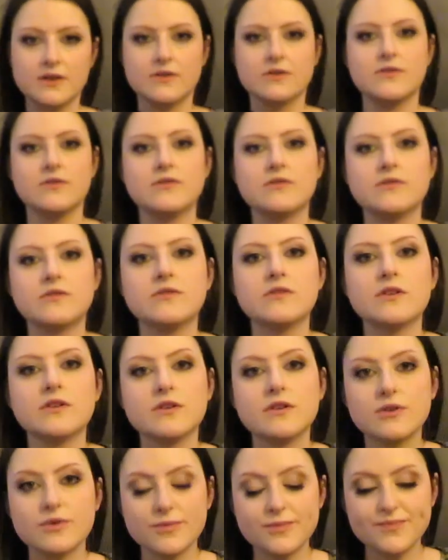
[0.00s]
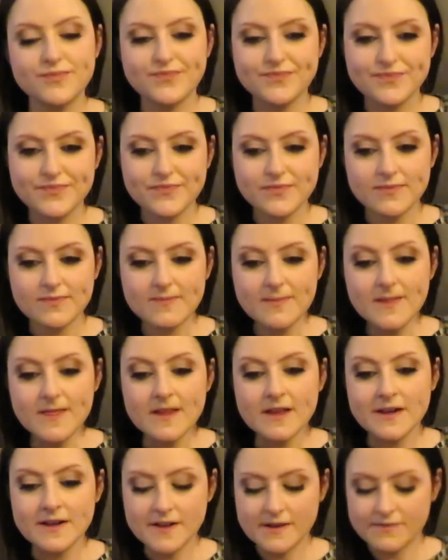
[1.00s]
So
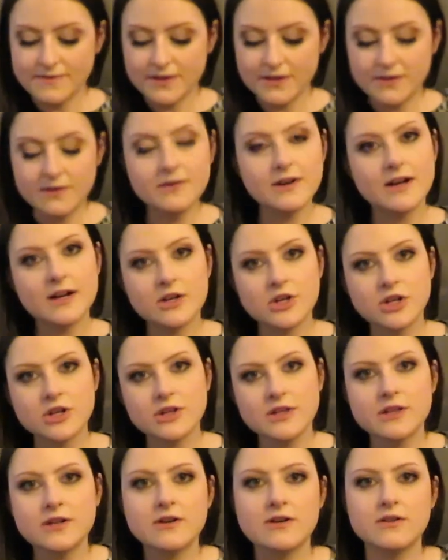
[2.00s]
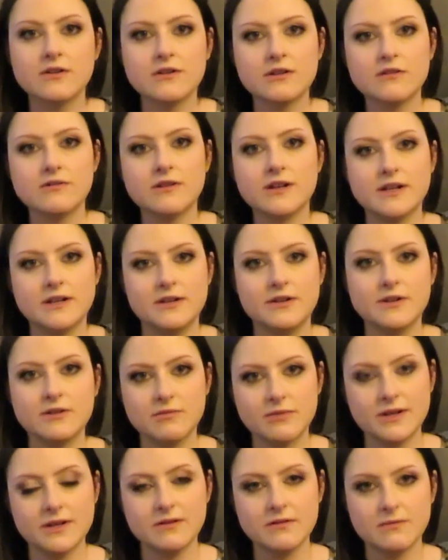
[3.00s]
if you actually are going out of your
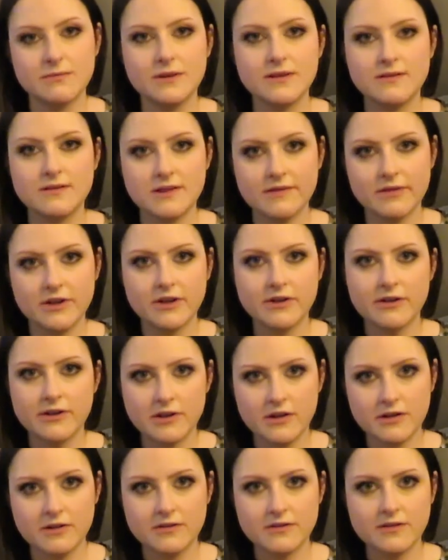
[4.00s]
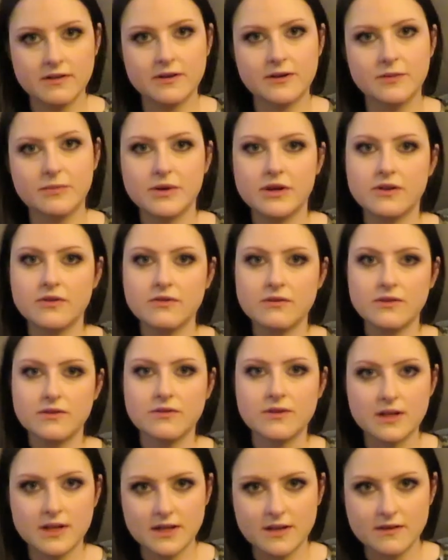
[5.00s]
way to spend $700 on a pair of
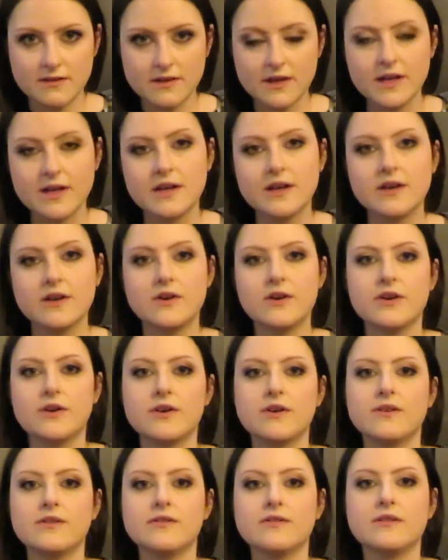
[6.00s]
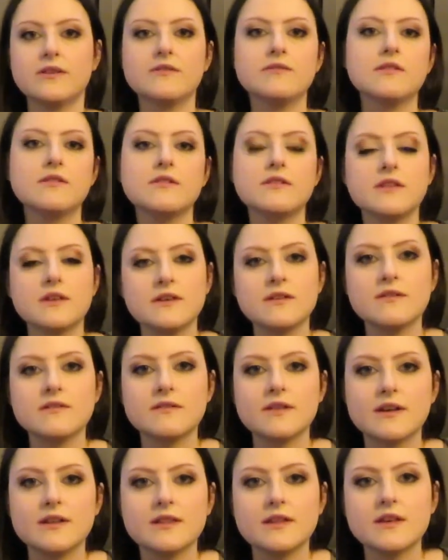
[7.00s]
soacates, these are the things
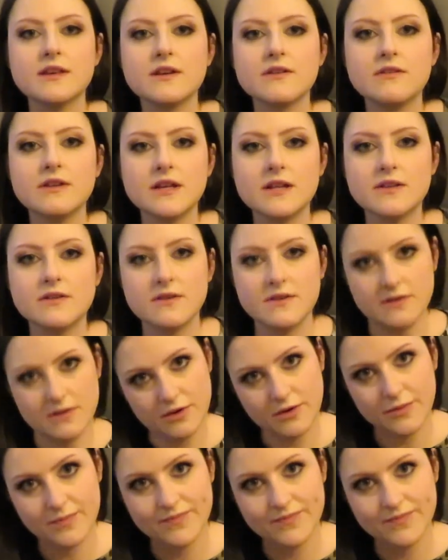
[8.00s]
I think you need to know.